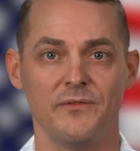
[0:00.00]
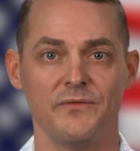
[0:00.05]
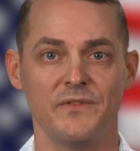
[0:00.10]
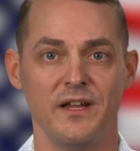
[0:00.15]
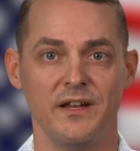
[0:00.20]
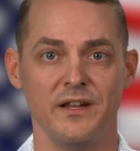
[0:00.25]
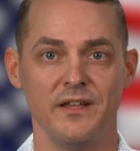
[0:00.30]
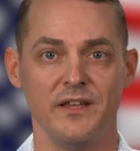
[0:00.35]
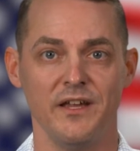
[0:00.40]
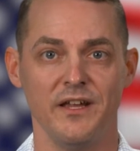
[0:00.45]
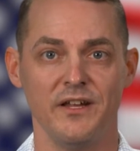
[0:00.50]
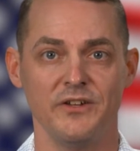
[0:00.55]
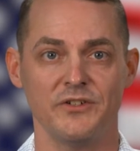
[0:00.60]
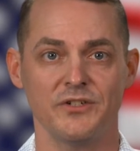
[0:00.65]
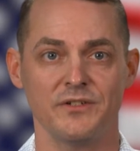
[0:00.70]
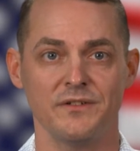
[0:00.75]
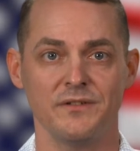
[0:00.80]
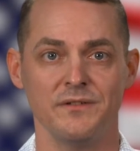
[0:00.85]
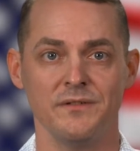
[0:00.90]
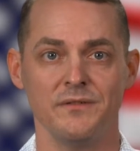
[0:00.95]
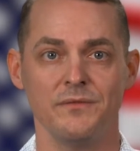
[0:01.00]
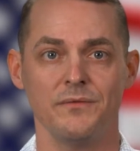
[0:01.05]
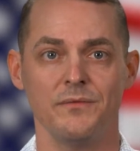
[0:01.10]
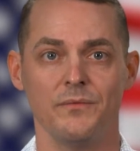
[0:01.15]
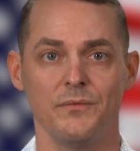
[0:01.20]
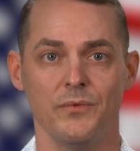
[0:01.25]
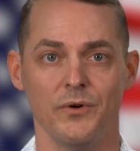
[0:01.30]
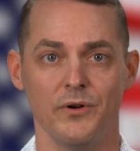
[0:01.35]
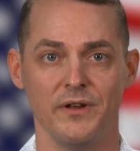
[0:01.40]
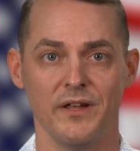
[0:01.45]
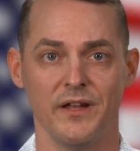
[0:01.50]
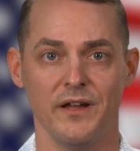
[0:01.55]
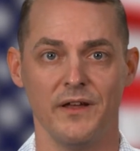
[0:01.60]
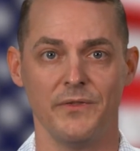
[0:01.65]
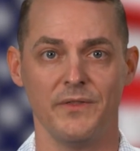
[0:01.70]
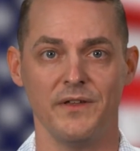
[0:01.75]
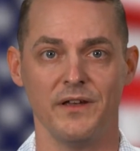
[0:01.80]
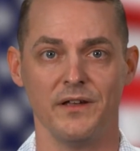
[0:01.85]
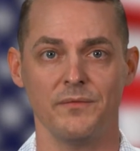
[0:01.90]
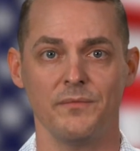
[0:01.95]
of dedication, work
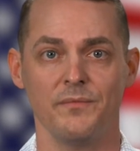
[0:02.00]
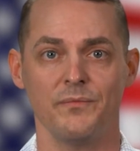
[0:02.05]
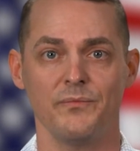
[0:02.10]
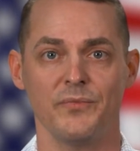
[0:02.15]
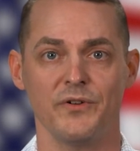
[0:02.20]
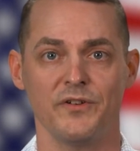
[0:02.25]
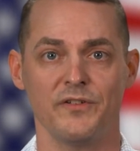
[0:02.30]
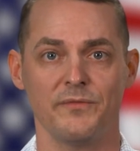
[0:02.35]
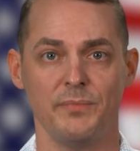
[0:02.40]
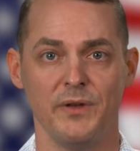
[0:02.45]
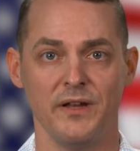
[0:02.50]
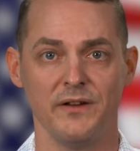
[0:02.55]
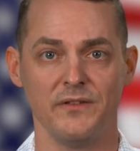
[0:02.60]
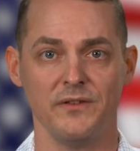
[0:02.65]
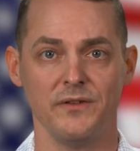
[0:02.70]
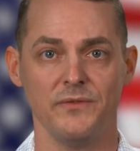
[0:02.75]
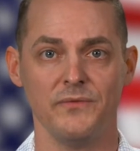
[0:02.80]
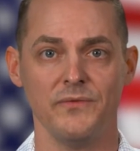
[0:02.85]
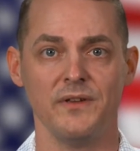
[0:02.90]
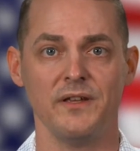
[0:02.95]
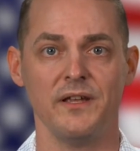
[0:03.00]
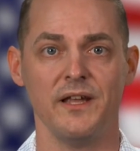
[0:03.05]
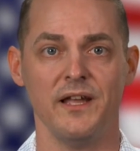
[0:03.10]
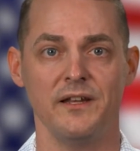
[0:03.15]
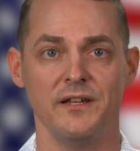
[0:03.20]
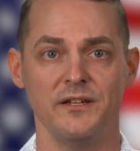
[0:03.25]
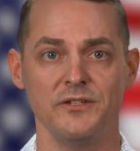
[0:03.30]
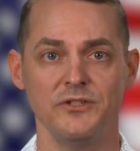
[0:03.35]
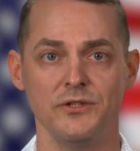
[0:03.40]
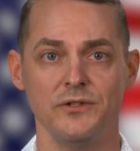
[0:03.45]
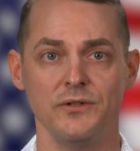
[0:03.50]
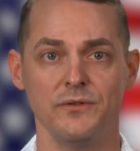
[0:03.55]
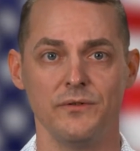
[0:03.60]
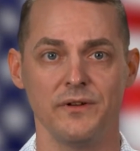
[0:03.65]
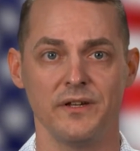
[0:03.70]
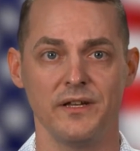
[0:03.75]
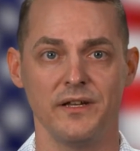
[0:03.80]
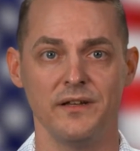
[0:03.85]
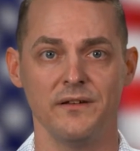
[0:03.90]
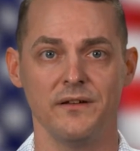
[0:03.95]
ethic, perspective, and
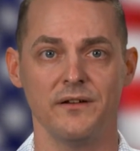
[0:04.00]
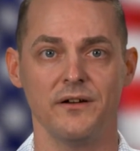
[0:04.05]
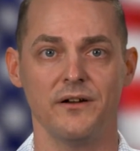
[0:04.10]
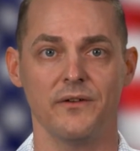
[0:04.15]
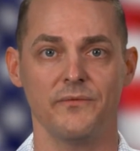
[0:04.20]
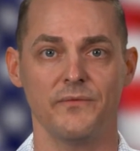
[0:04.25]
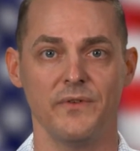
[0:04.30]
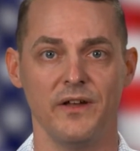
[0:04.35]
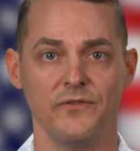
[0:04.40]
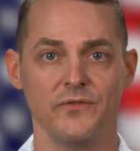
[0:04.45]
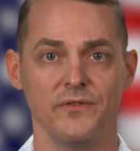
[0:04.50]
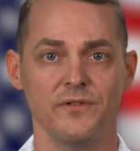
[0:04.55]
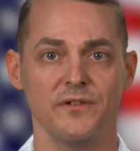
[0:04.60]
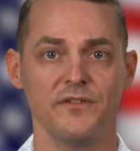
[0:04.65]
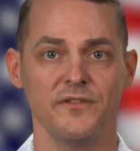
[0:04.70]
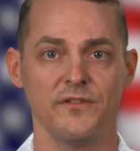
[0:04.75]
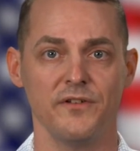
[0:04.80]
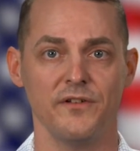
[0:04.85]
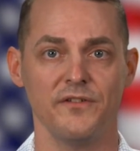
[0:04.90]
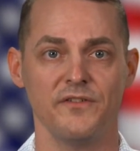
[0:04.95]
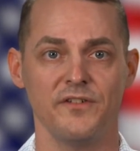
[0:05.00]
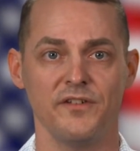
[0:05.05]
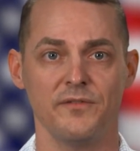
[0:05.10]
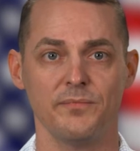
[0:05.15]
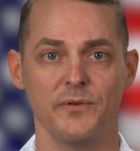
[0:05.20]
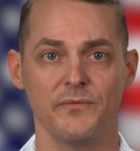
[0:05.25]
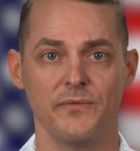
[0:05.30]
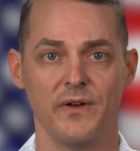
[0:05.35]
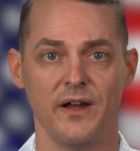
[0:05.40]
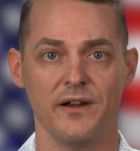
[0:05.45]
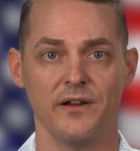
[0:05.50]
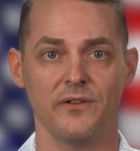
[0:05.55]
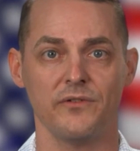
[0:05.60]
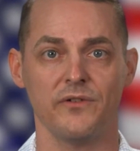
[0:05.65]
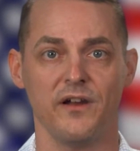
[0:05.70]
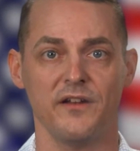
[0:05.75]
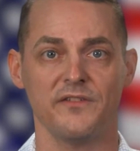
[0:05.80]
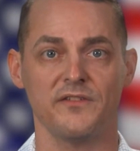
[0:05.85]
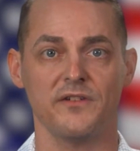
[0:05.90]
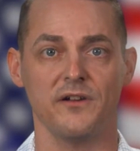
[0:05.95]
ingenuity our veteran associates provide
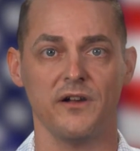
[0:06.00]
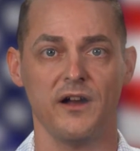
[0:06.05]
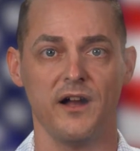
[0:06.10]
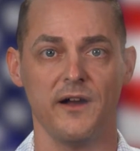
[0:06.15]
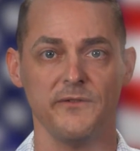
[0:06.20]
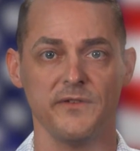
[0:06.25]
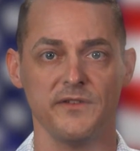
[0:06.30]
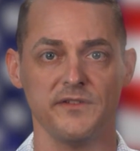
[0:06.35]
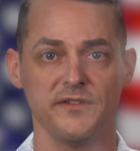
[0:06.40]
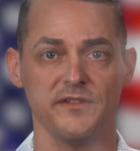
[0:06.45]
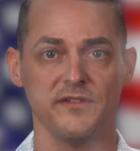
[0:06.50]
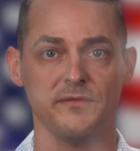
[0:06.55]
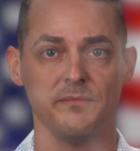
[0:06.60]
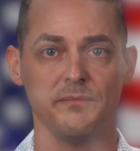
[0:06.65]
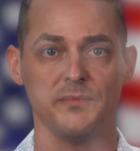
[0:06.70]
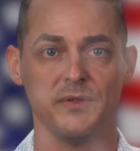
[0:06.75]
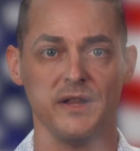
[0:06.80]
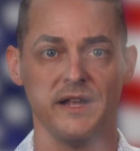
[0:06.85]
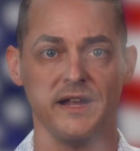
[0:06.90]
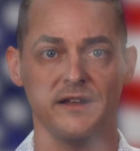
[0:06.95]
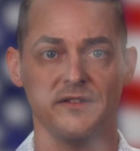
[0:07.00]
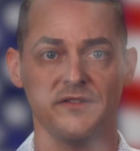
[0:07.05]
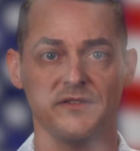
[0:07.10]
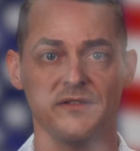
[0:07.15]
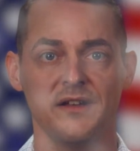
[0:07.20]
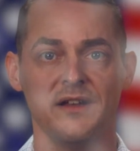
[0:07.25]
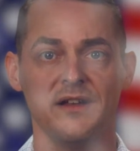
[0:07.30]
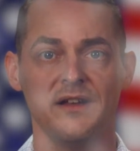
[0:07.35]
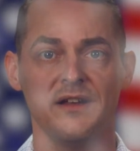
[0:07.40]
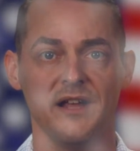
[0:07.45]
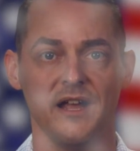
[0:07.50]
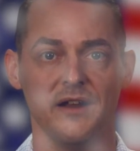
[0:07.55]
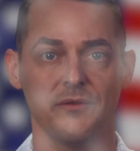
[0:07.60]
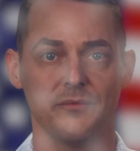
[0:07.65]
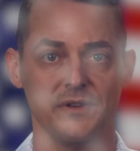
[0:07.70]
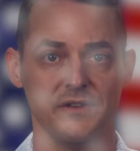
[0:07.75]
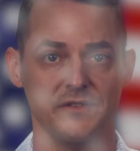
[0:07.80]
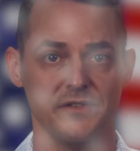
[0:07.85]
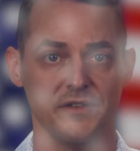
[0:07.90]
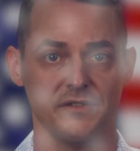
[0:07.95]
across our offices, plants, plants retail
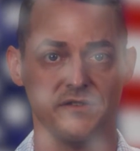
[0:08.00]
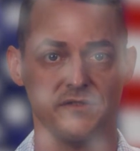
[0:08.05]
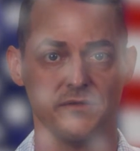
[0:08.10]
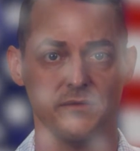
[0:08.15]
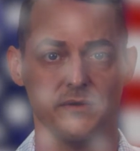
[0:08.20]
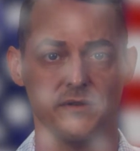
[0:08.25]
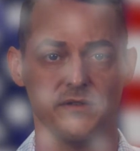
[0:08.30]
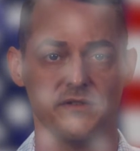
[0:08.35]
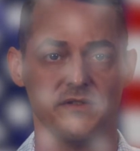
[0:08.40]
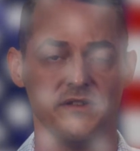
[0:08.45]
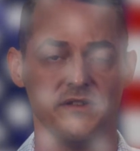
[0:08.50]
and retail stores,